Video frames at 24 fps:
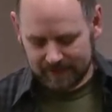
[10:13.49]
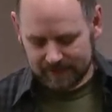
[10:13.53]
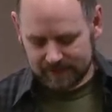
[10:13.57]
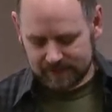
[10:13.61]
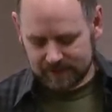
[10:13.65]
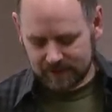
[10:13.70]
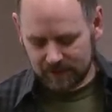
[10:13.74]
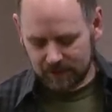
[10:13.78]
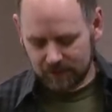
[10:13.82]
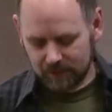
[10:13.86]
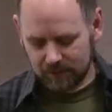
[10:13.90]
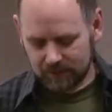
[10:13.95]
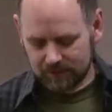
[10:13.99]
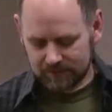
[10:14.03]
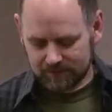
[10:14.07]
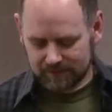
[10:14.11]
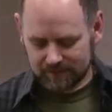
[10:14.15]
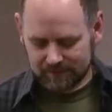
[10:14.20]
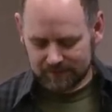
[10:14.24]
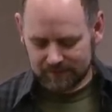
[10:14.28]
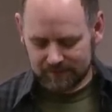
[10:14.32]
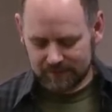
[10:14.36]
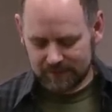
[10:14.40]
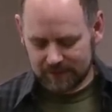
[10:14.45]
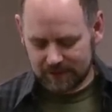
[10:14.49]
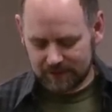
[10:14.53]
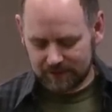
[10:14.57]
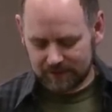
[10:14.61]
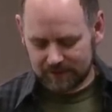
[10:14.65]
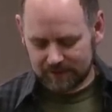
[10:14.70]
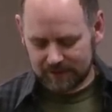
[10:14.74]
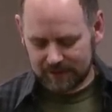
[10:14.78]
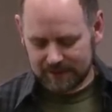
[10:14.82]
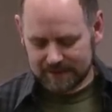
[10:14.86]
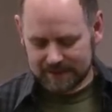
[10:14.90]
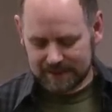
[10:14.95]
So,
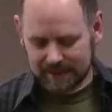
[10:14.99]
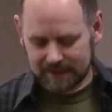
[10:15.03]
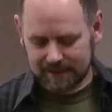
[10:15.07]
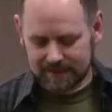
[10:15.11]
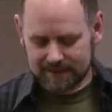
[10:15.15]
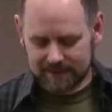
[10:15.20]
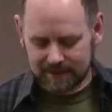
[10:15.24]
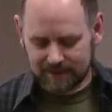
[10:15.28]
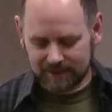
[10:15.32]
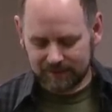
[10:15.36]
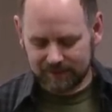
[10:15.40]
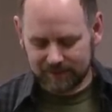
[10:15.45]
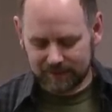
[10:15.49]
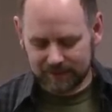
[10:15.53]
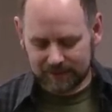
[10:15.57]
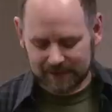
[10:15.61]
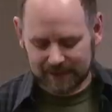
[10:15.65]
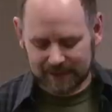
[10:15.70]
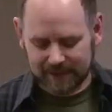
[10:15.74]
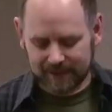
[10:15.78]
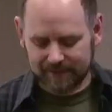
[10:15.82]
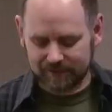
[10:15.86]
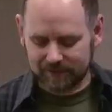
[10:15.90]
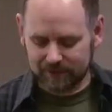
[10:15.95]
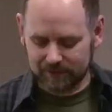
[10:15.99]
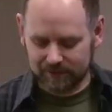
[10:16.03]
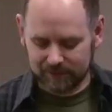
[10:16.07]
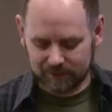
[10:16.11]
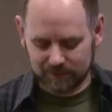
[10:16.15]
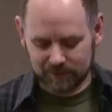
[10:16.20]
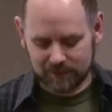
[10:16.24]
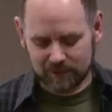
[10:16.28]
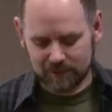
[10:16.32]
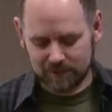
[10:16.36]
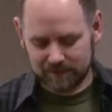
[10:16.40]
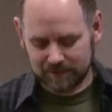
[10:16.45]
as I can tell from the laughter in the
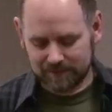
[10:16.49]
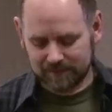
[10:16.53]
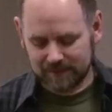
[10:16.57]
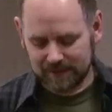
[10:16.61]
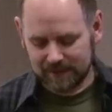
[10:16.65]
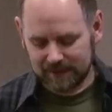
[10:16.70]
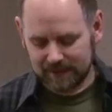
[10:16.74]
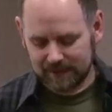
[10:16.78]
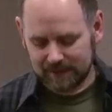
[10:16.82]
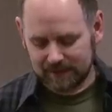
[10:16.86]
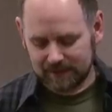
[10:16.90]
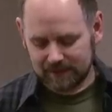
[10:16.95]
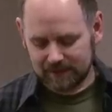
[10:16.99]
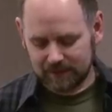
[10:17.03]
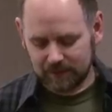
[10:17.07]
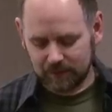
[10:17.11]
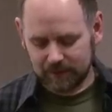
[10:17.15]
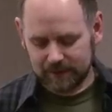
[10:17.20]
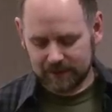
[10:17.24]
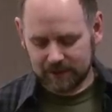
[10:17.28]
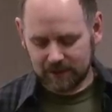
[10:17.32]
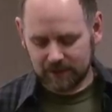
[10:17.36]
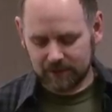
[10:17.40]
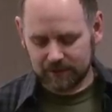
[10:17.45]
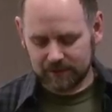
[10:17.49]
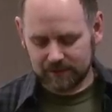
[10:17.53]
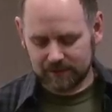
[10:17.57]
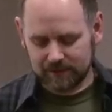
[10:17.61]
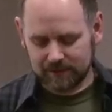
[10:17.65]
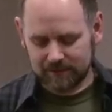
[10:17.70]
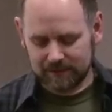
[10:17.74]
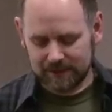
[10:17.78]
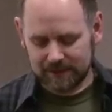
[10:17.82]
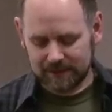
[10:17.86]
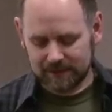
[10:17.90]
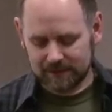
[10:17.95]
room, we know that
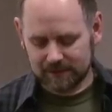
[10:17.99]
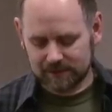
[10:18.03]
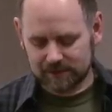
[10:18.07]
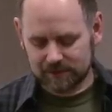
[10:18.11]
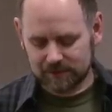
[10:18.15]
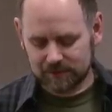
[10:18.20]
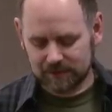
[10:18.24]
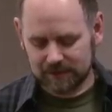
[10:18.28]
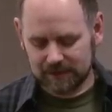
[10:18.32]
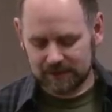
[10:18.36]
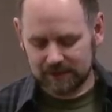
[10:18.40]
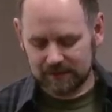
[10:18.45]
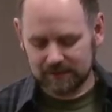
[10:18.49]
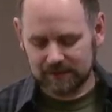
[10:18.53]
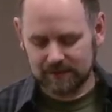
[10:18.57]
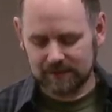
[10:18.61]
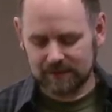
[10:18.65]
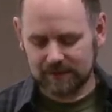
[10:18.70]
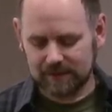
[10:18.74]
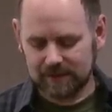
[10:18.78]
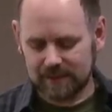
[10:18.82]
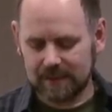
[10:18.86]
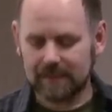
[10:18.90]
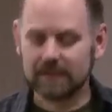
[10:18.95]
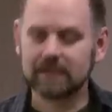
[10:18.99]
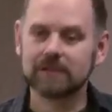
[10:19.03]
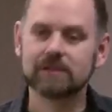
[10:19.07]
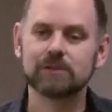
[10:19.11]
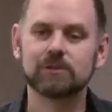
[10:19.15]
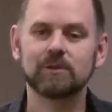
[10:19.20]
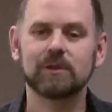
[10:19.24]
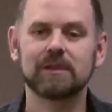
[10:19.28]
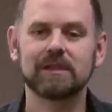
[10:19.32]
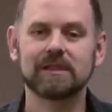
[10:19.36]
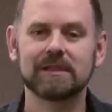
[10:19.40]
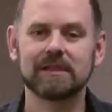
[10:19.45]
the meat industry, the egg
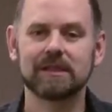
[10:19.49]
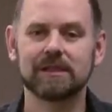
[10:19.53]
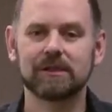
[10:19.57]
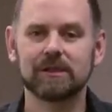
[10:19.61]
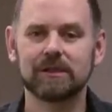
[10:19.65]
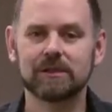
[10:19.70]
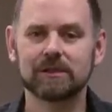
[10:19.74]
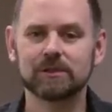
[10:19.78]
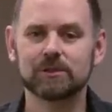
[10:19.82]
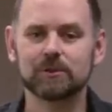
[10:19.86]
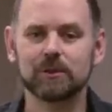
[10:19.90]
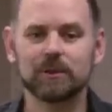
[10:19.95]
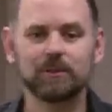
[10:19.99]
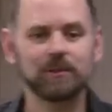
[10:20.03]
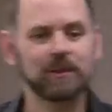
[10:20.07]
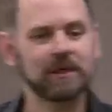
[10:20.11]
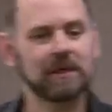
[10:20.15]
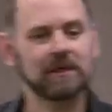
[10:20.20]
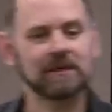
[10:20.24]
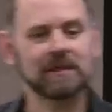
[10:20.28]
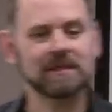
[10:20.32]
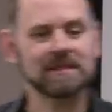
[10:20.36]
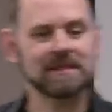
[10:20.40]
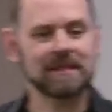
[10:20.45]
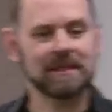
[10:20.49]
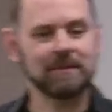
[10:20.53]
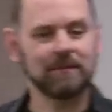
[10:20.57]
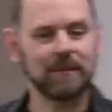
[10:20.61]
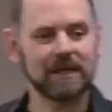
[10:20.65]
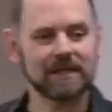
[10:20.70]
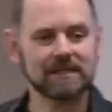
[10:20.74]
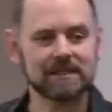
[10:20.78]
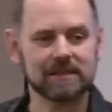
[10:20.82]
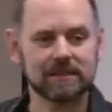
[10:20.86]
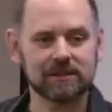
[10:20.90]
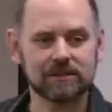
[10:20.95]
industry, and the dairy industry put out the same
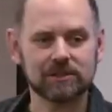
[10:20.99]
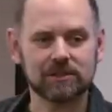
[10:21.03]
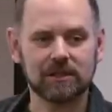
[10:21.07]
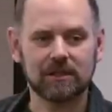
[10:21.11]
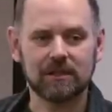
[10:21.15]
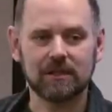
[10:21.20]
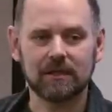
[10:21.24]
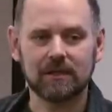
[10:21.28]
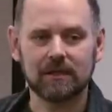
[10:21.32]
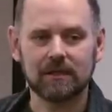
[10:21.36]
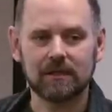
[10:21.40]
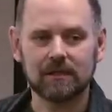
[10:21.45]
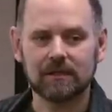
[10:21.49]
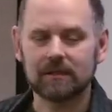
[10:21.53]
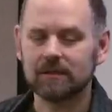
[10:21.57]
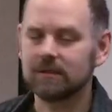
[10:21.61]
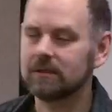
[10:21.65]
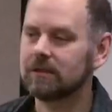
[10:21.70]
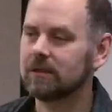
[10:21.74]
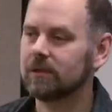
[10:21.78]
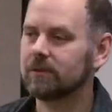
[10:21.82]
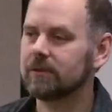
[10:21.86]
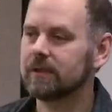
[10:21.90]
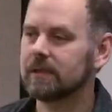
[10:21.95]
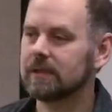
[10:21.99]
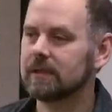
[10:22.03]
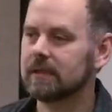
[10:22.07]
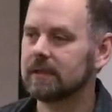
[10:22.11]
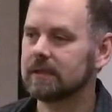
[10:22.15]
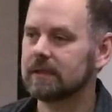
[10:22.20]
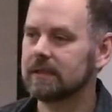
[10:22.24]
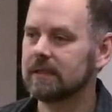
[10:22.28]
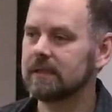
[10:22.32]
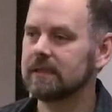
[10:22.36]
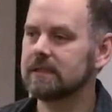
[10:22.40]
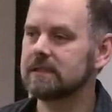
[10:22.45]
message,
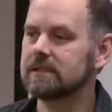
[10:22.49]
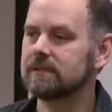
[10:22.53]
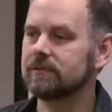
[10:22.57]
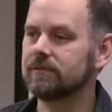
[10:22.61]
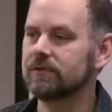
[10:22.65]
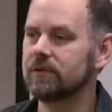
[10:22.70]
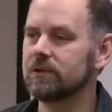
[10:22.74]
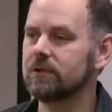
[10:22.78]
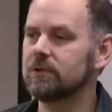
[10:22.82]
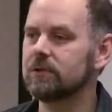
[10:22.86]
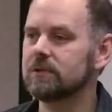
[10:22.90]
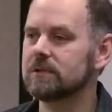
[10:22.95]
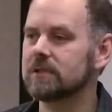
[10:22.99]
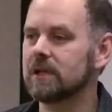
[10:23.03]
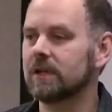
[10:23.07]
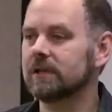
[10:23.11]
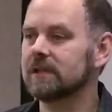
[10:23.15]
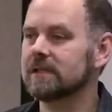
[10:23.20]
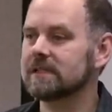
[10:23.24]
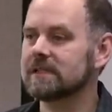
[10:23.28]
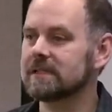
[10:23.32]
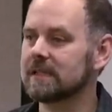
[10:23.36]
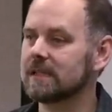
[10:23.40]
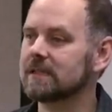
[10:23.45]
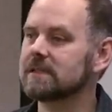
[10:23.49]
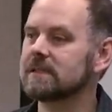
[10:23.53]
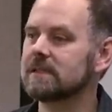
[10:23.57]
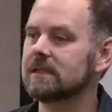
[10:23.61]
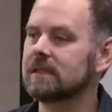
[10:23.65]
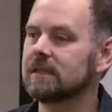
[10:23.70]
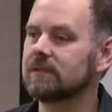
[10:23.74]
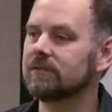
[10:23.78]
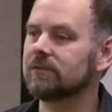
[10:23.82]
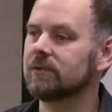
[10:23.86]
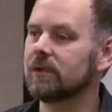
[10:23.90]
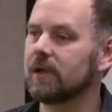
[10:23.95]
that these foods are a
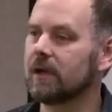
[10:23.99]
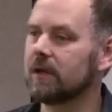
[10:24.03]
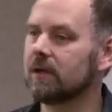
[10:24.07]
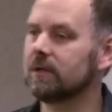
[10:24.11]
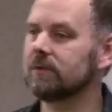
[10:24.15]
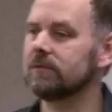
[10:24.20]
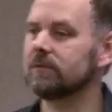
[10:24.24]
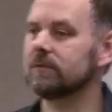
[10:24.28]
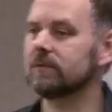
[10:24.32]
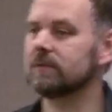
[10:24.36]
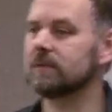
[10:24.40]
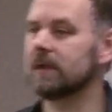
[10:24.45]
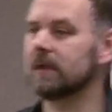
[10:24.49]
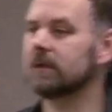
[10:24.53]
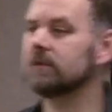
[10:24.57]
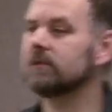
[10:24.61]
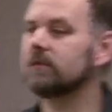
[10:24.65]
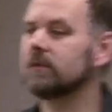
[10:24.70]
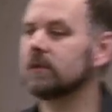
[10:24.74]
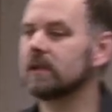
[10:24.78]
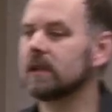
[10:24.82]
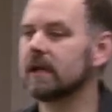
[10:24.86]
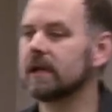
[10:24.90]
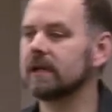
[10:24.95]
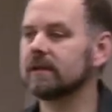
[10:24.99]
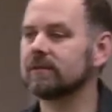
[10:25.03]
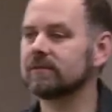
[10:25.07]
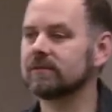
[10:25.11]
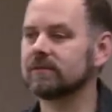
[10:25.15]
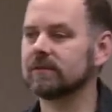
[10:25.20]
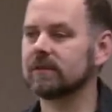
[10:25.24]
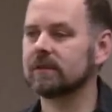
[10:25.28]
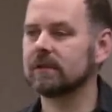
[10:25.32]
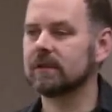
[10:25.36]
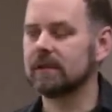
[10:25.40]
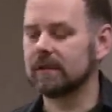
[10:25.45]
necessity for a healthful
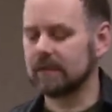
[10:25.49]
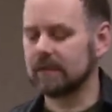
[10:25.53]
life,